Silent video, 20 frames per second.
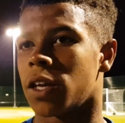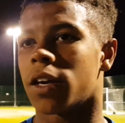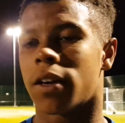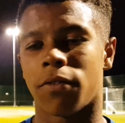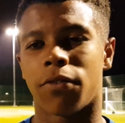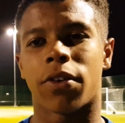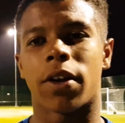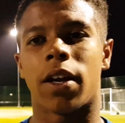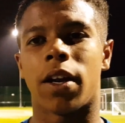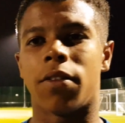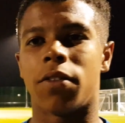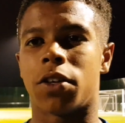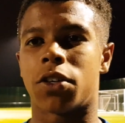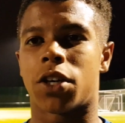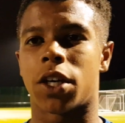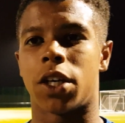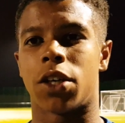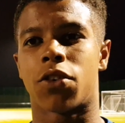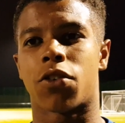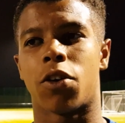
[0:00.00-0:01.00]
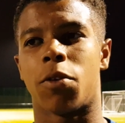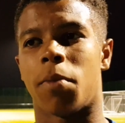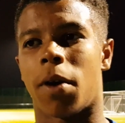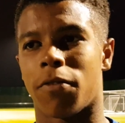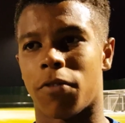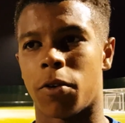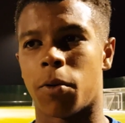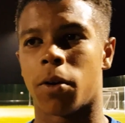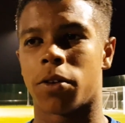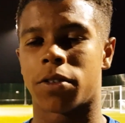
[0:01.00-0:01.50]
You can feel it in the change room.
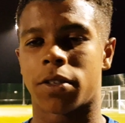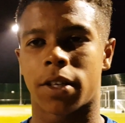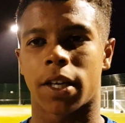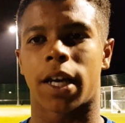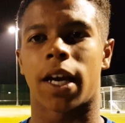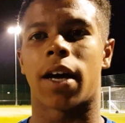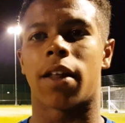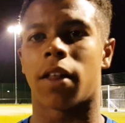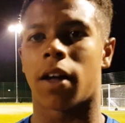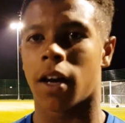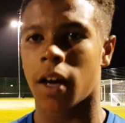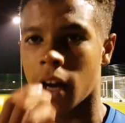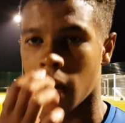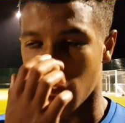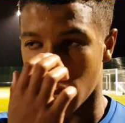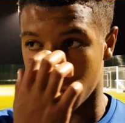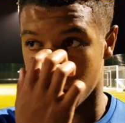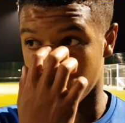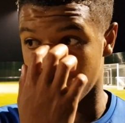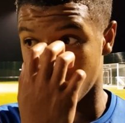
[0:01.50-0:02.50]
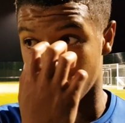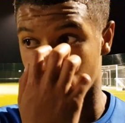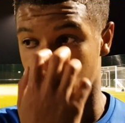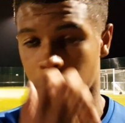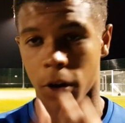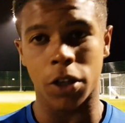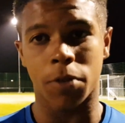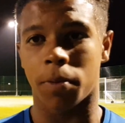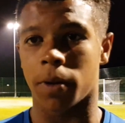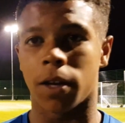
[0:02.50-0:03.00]
Everyone's together. And the new
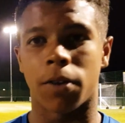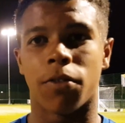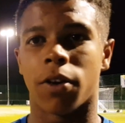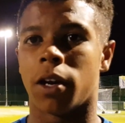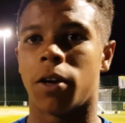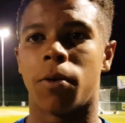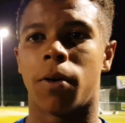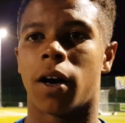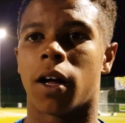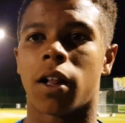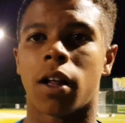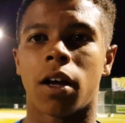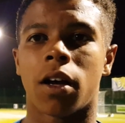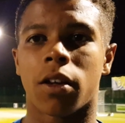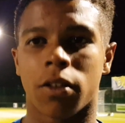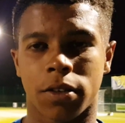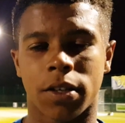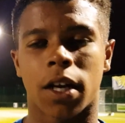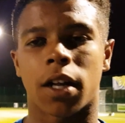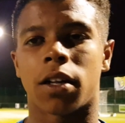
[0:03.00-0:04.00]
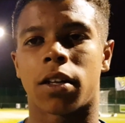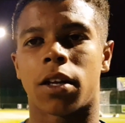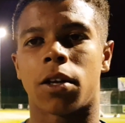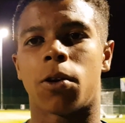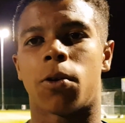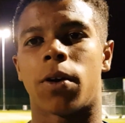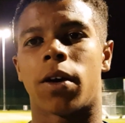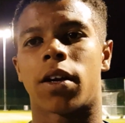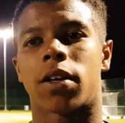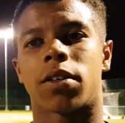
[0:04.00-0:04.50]
boys played really well, settled
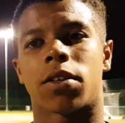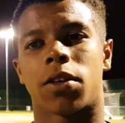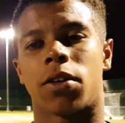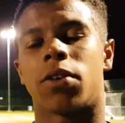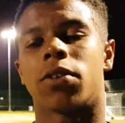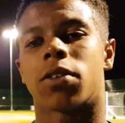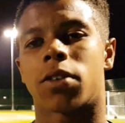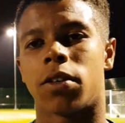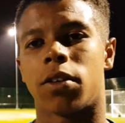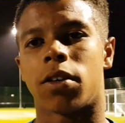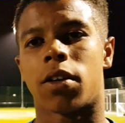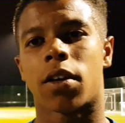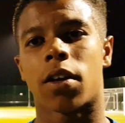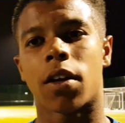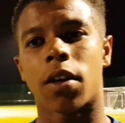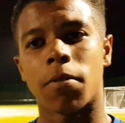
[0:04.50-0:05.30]
in quick, so it's good.